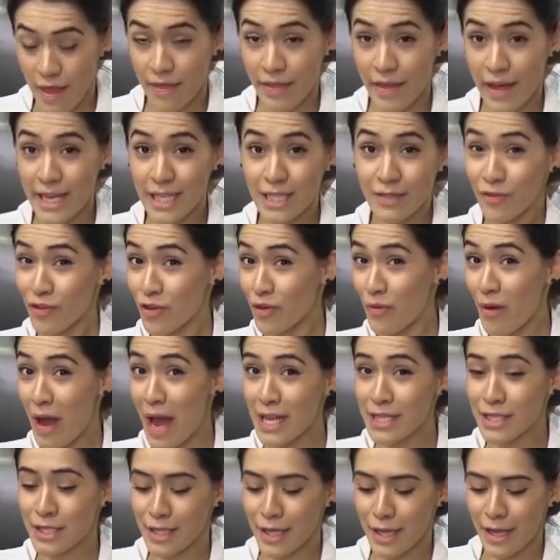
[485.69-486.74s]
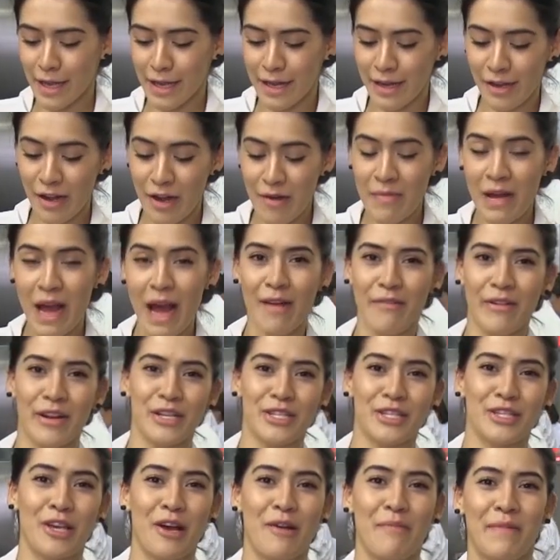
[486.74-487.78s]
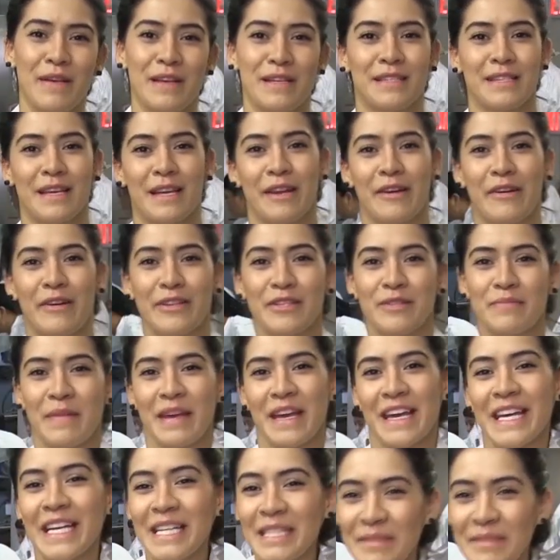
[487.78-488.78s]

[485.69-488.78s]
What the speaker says: Thanks for watching and come have our sopes at Cosme.